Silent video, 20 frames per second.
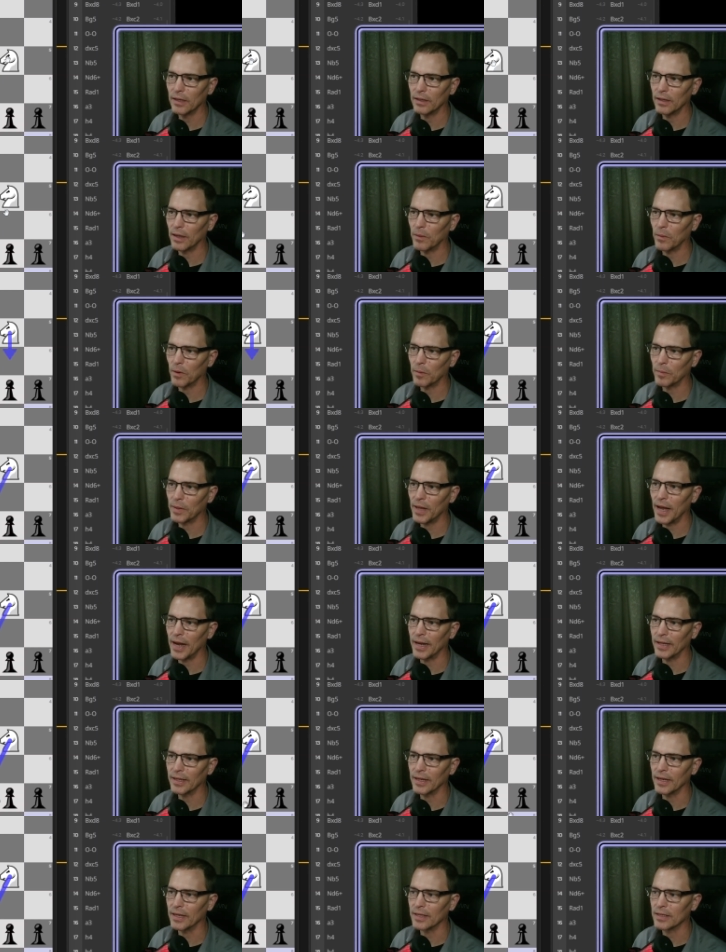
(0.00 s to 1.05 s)
They weren't
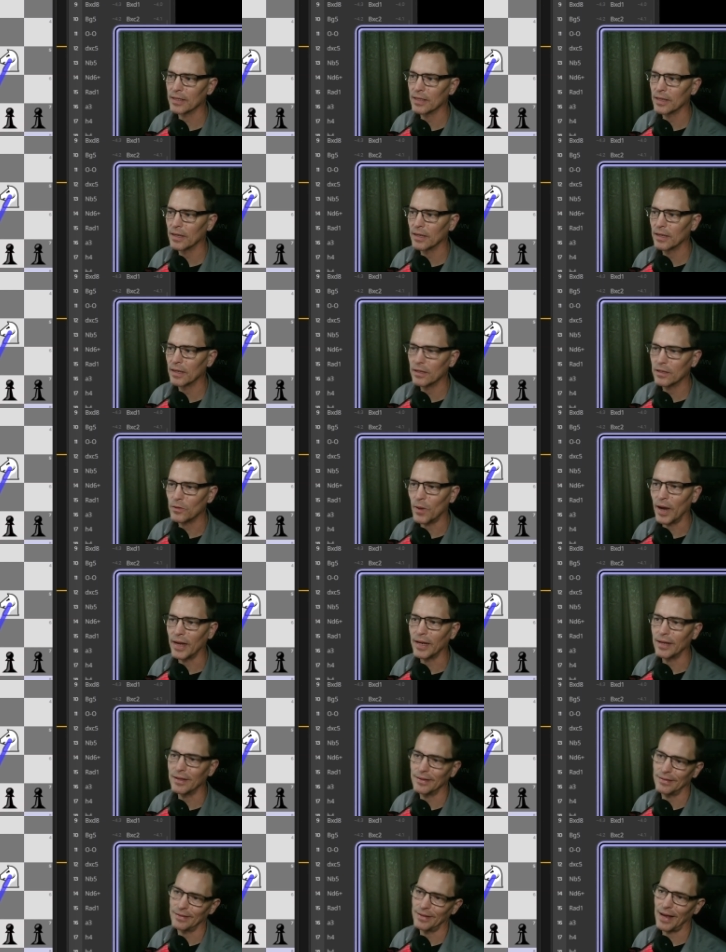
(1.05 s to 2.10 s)
planning this. So I
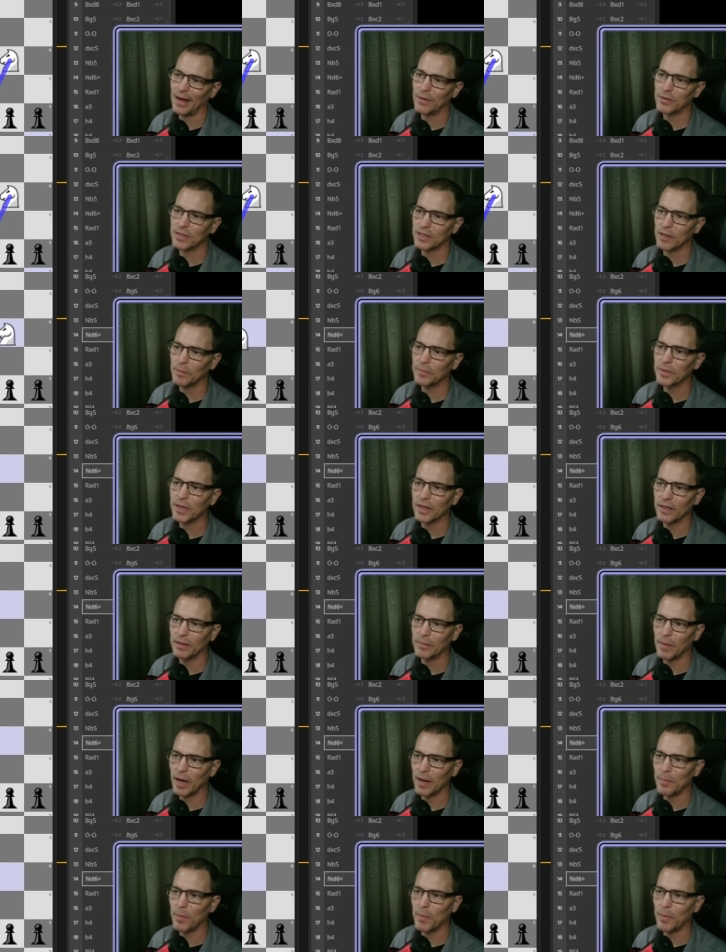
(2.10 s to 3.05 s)
that was something my